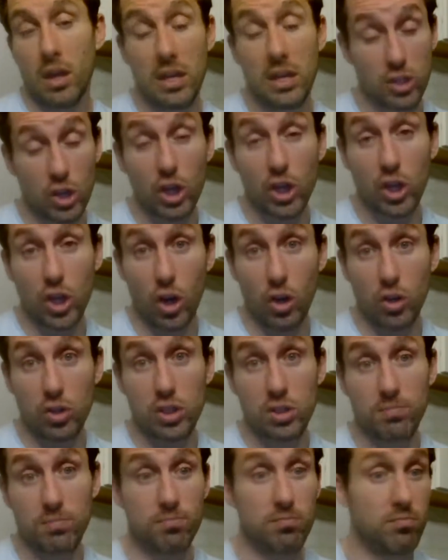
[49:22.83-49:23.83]
He's a good
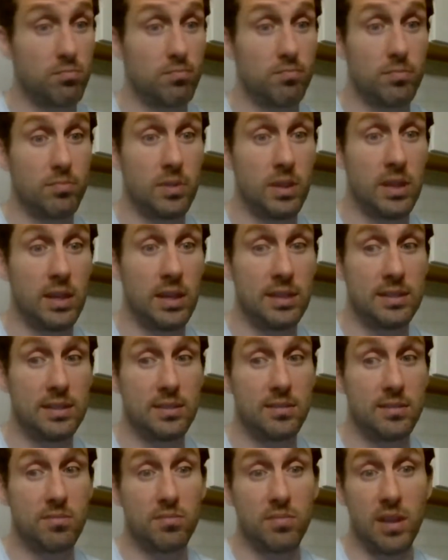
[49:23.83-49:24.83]
coach.
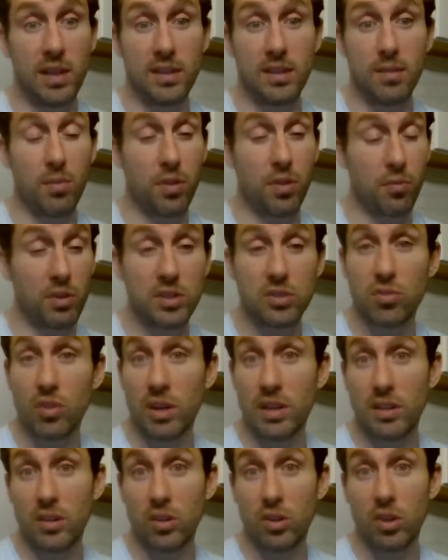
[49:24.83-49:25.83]
He's led them to 3
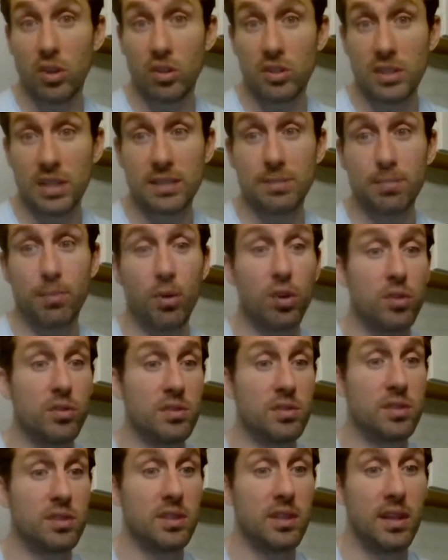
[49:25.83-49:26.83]
straight New Year's Six
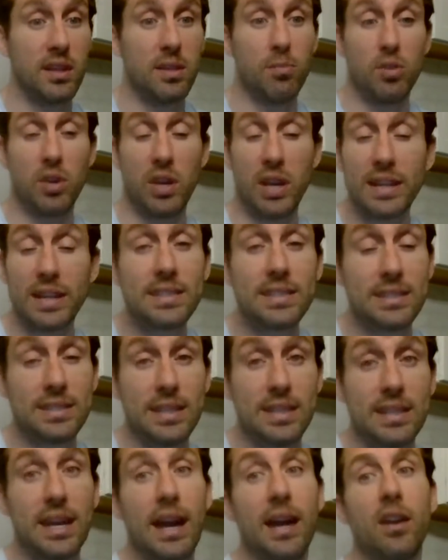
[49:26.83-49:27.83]
Bowls, led them to an
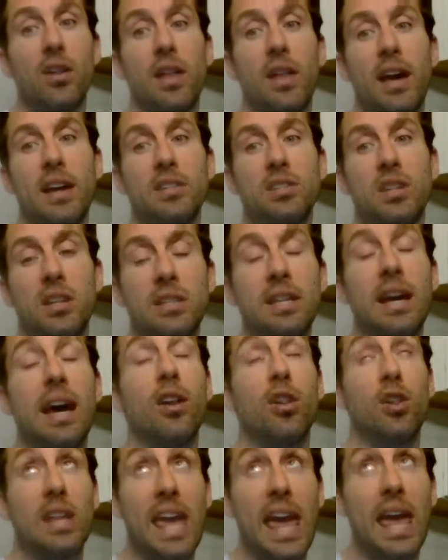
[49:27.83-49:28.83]
SEC title
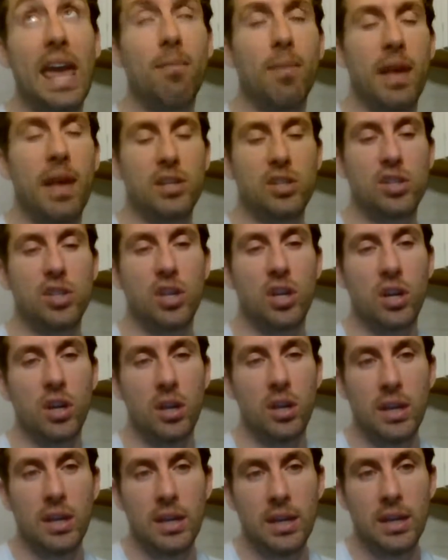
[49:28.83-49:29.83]
game last
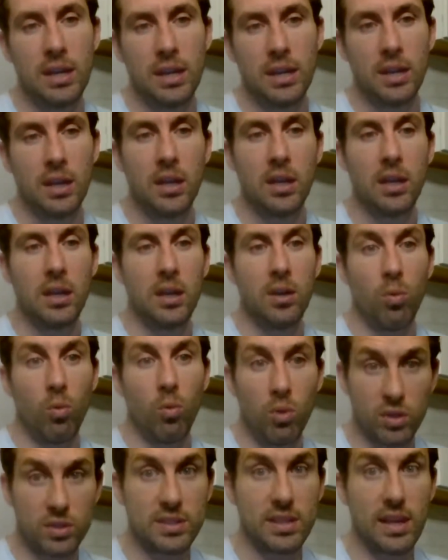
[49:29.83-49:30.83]
year.
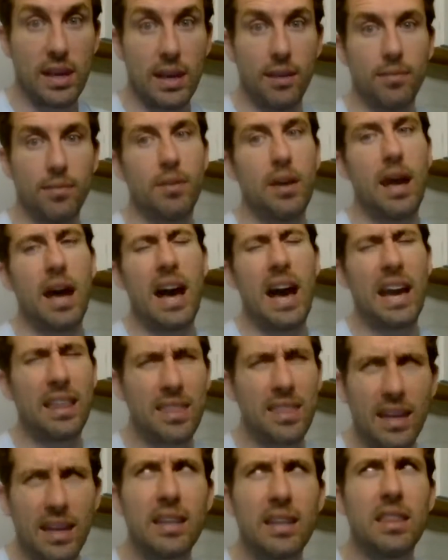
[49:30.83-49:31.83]
We'll see. I
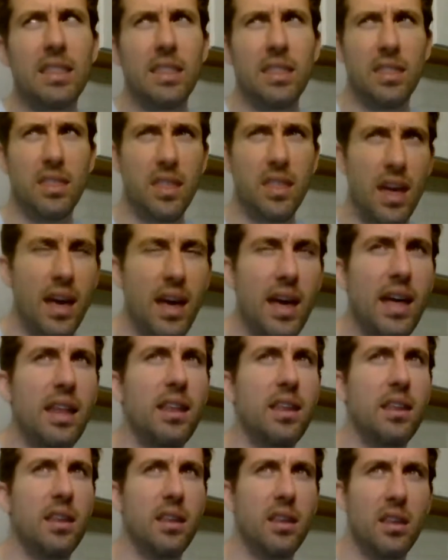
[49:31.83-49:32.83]
think
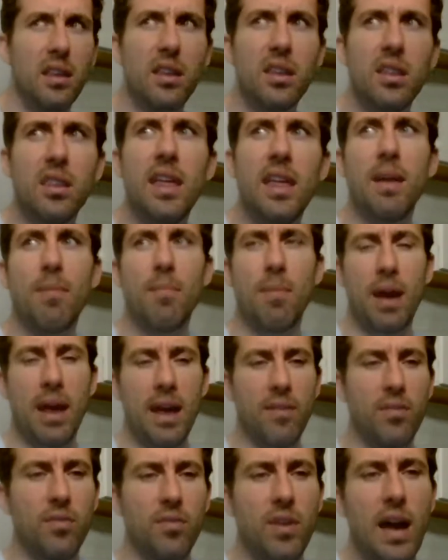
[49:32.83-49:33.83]
that they might
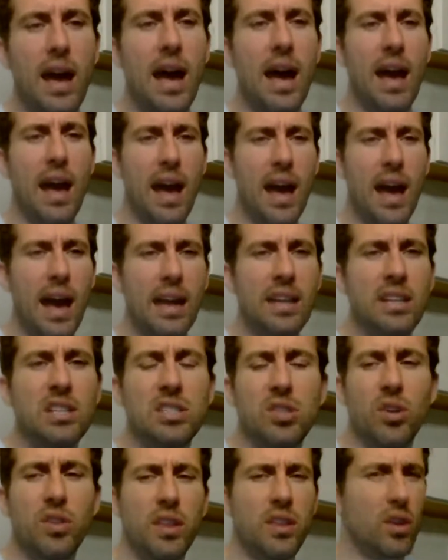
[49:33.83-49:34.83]
have. I
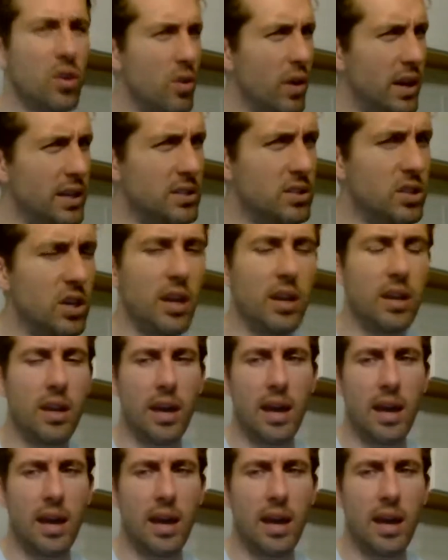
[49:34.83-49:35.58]
just don't think they're quite as good.